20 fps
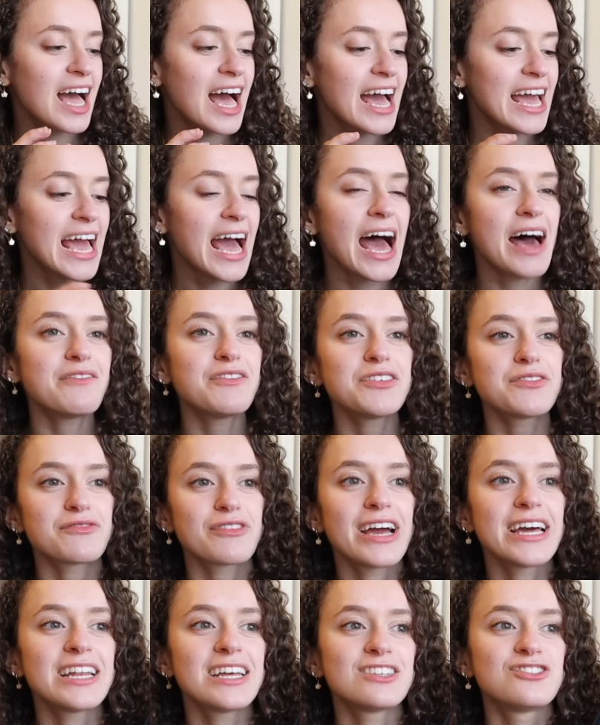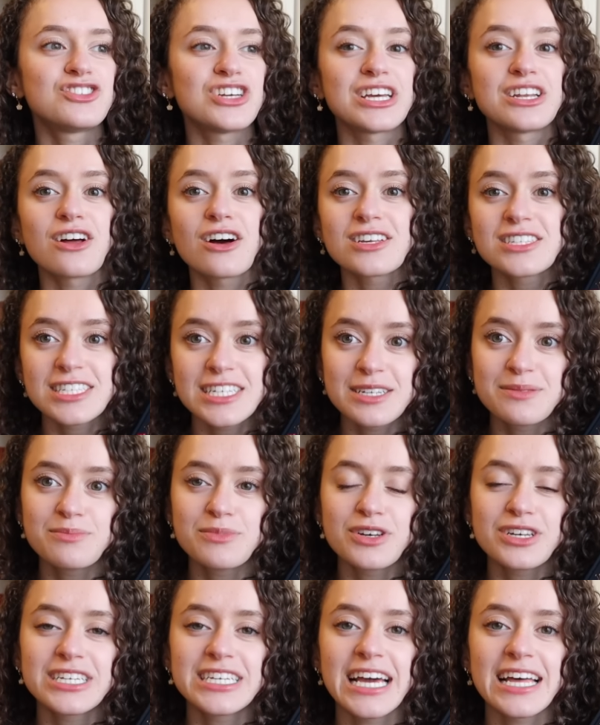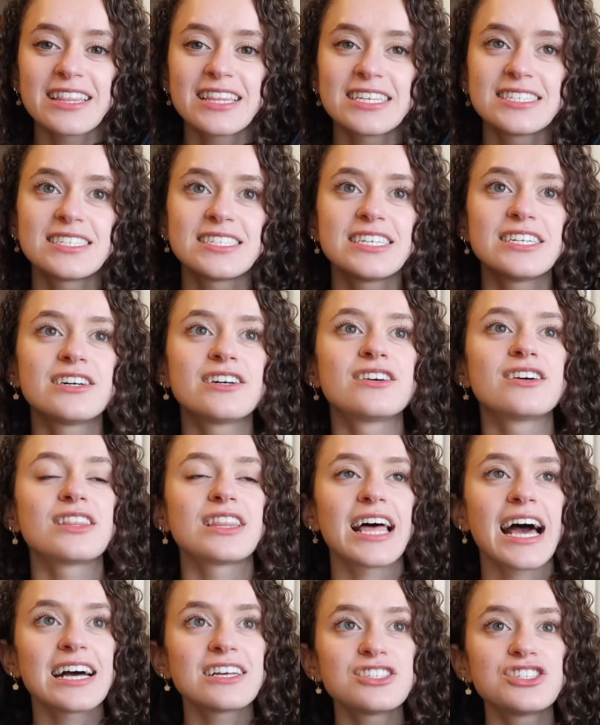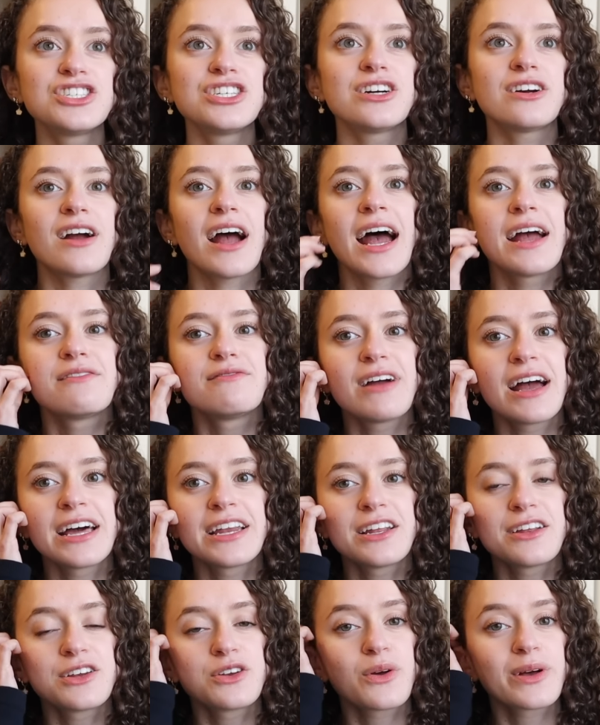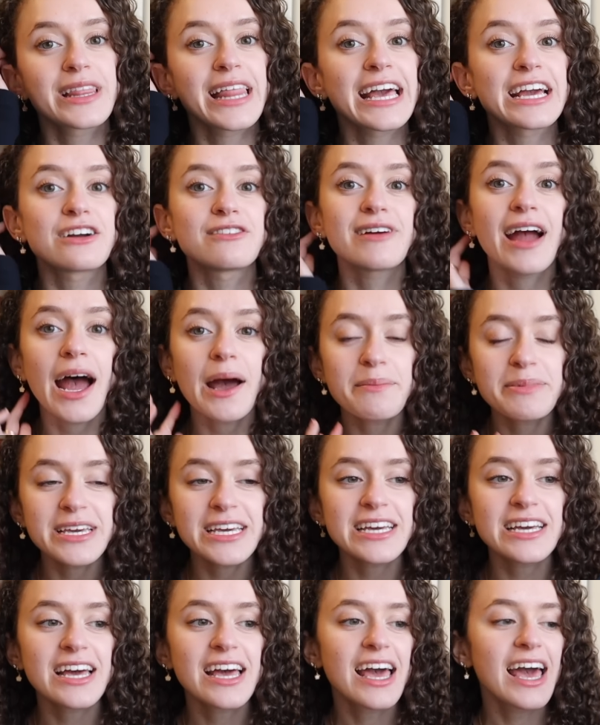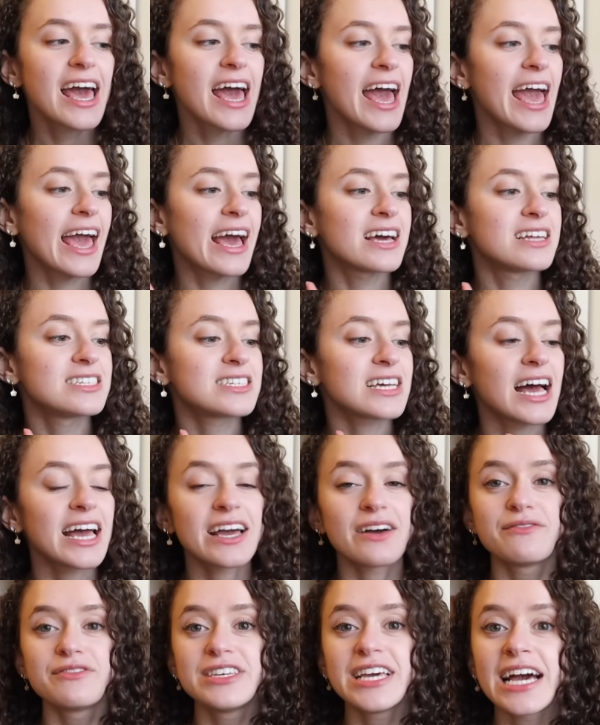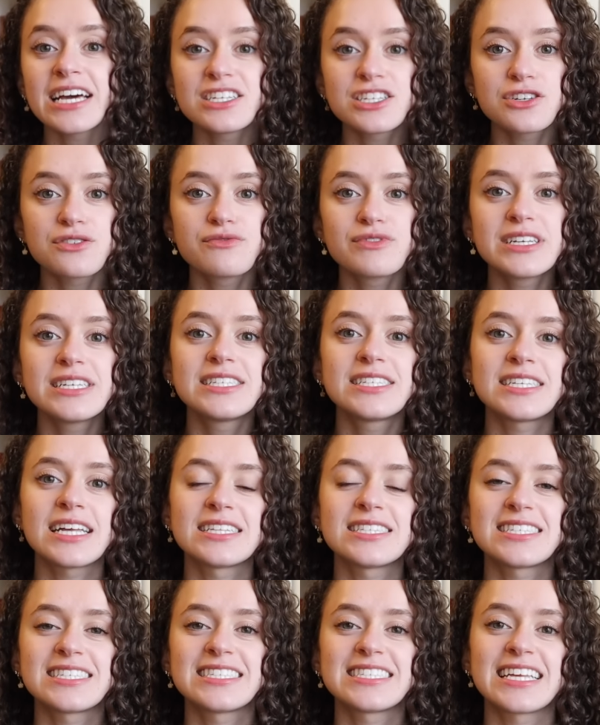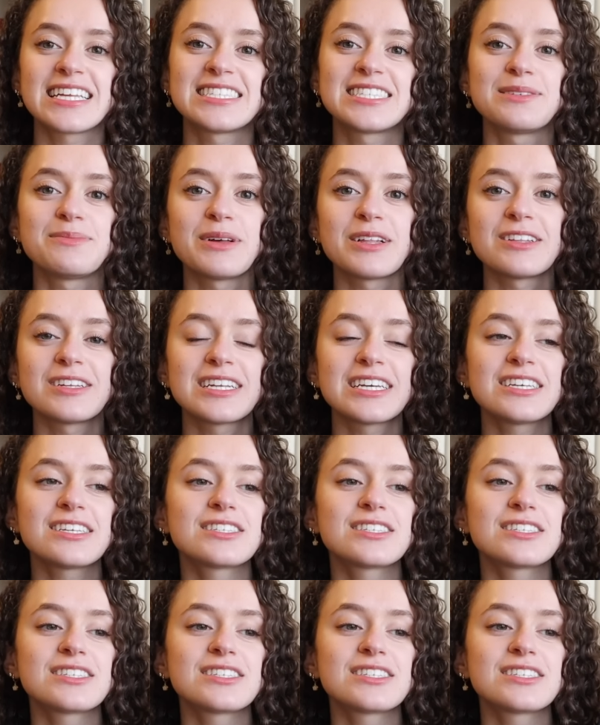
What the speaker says: I haven't read a Jane Austen book yet this year. Last year I read Northanger Abbey, and I have yet to read Sense and Sensibility.